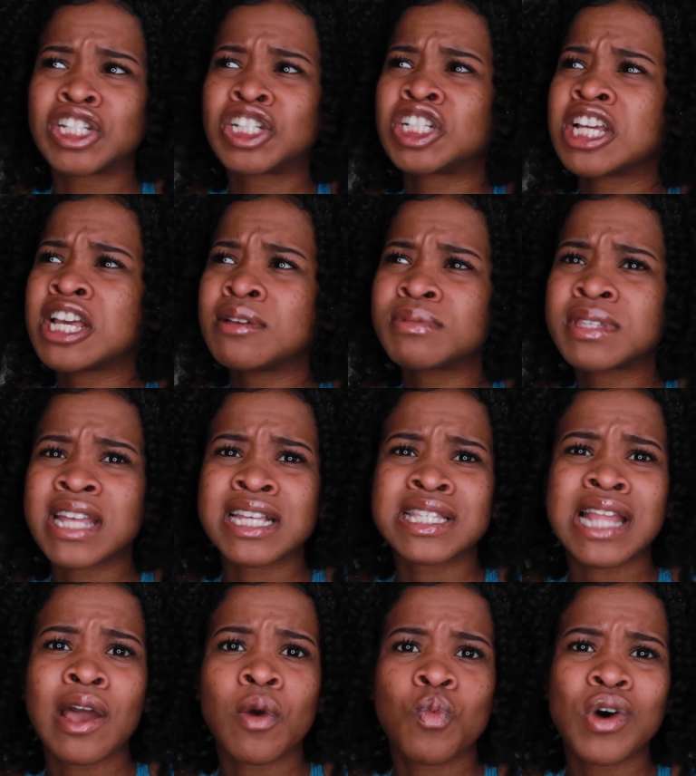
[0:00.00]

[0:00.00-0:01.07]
Chips, that's like